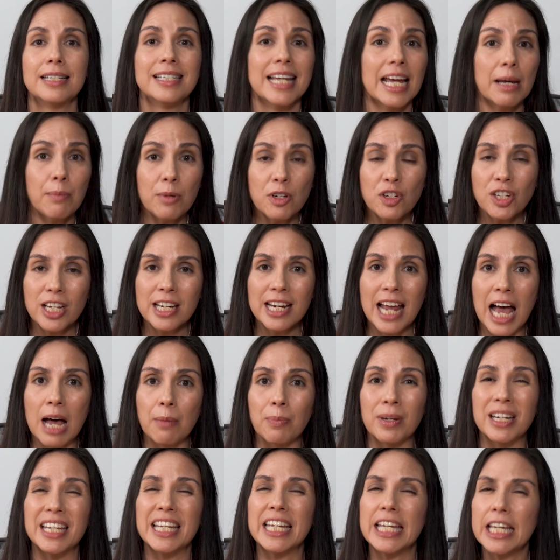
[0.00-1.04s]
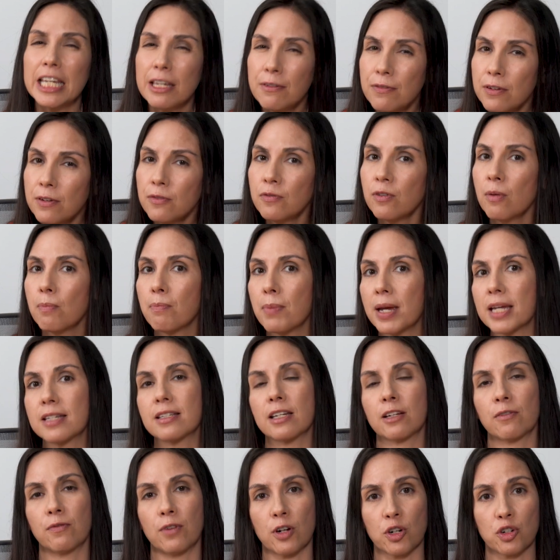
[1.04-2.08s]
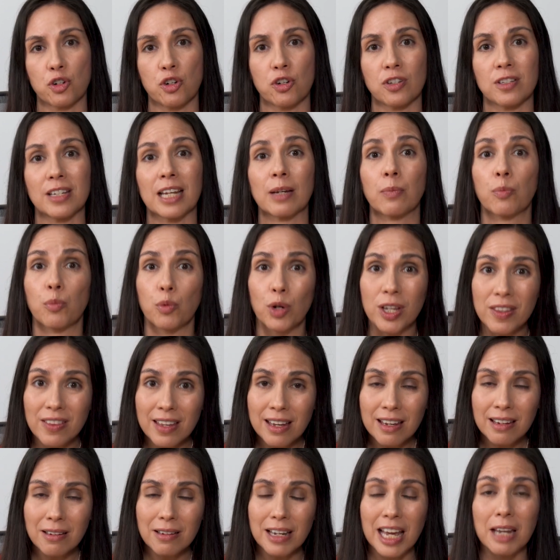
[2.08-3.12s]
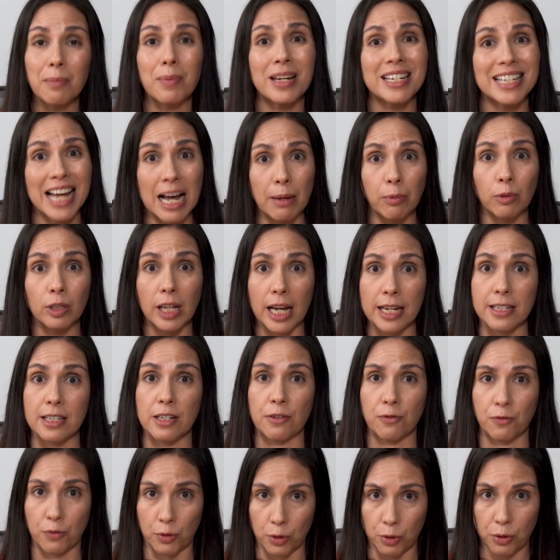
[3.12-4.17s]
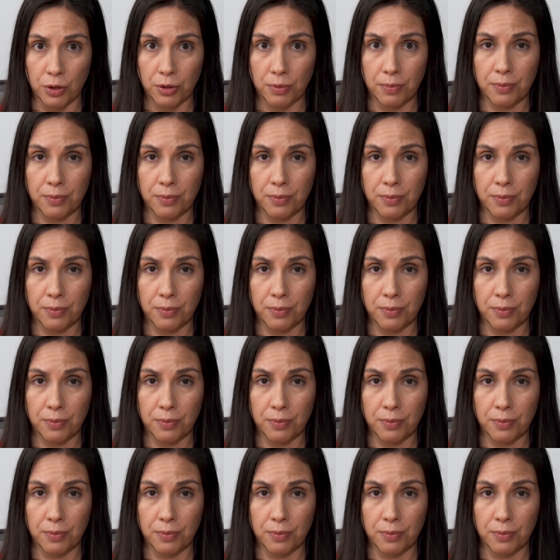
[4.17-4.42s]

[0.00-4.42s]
Damage can happen even from basic functions like breathing and metabolizing food.